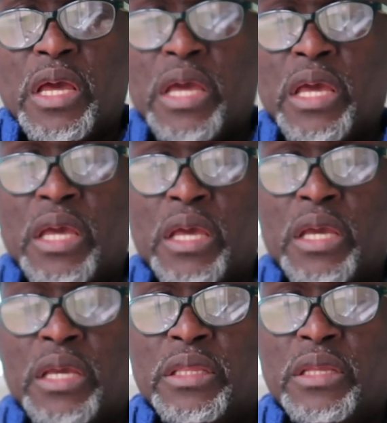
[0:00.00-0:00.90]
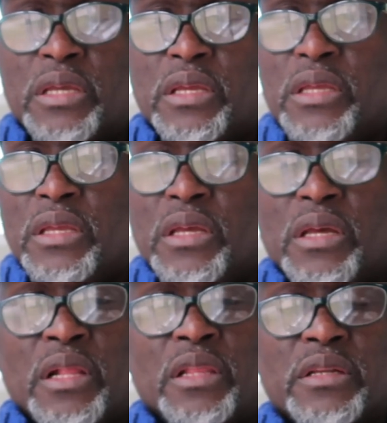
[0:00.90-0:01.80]
and
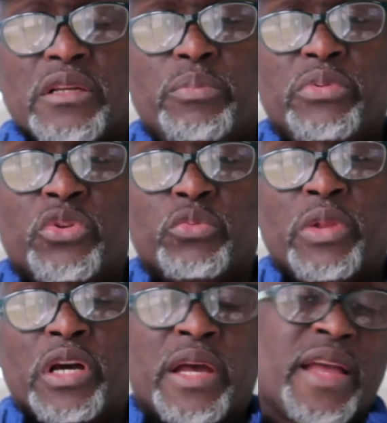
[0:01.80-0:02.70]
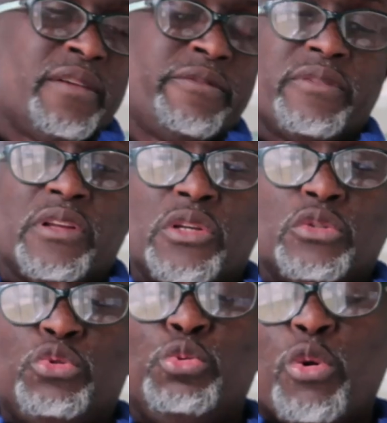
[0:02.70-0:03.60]
a lot of good, you know, blood. I have
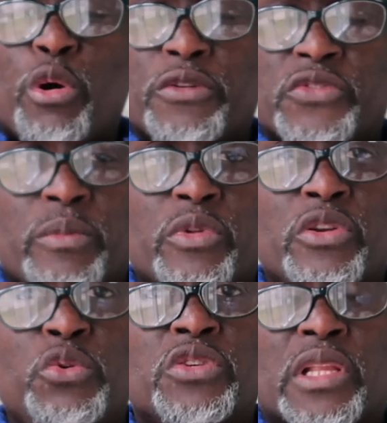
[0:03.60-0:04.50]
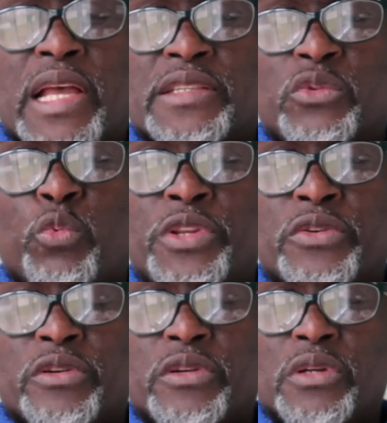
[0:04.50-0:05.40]
2 daughters from the Hoosier Classic
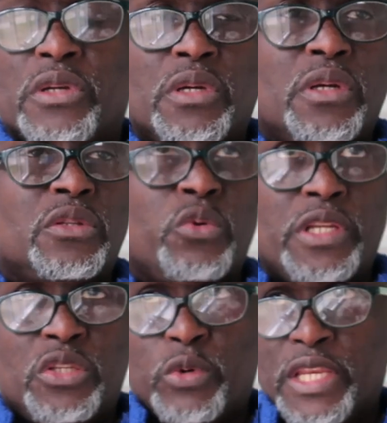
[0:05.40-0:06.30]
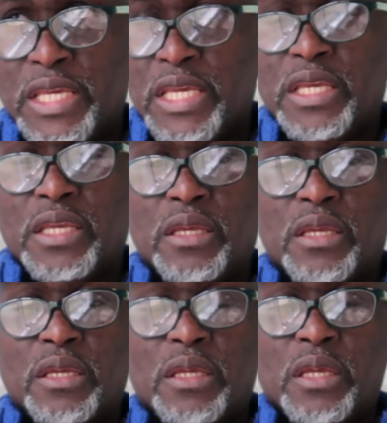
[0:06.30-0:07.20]
winner 2020,
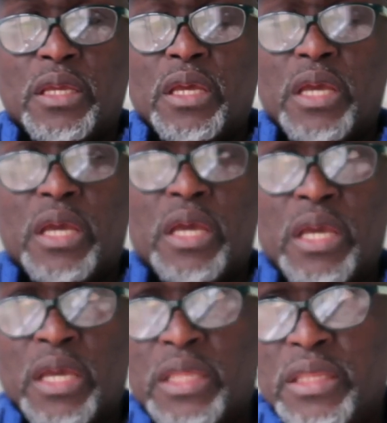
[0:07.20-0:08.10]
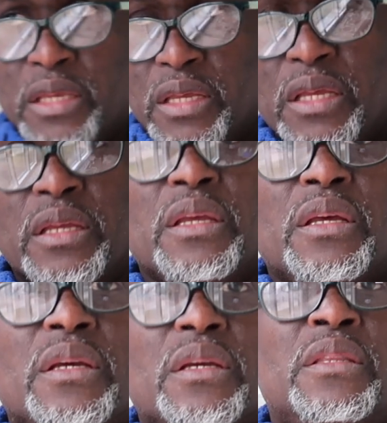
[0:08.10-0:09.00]
and
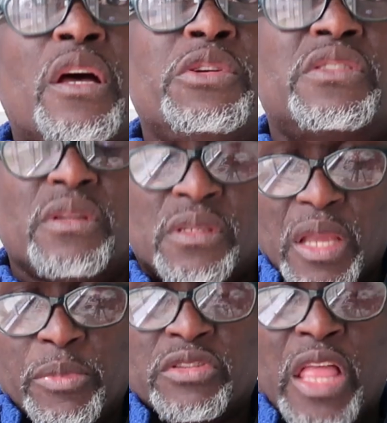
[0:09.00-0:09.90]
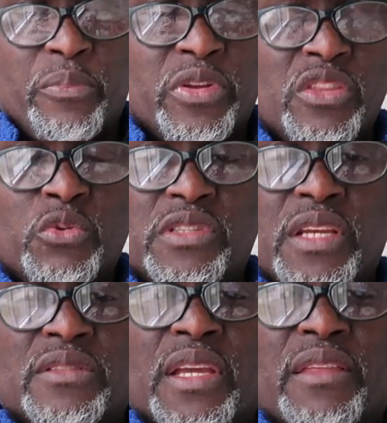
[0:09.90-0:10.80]
now it's time to start putting those
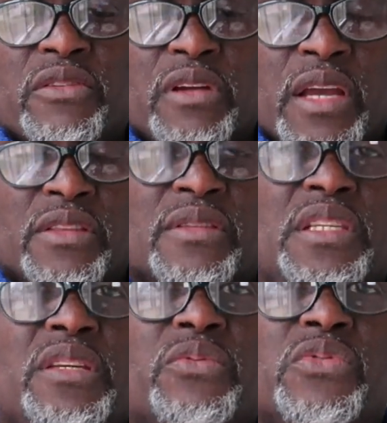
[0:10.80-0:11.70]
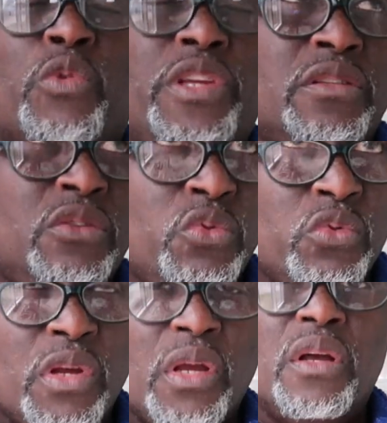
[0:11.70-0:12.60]
things together and see what they can
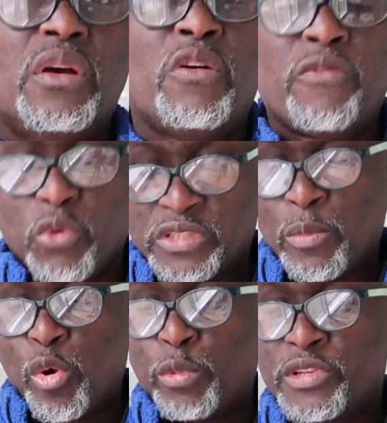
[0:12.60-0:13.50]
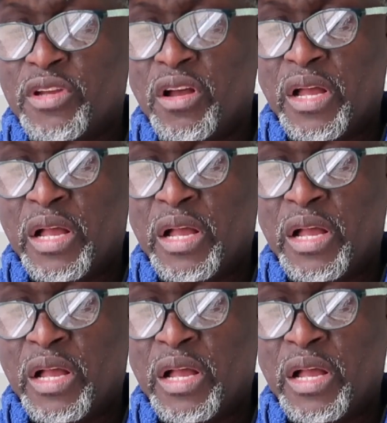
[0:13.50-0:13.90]
do. Of course, I'm always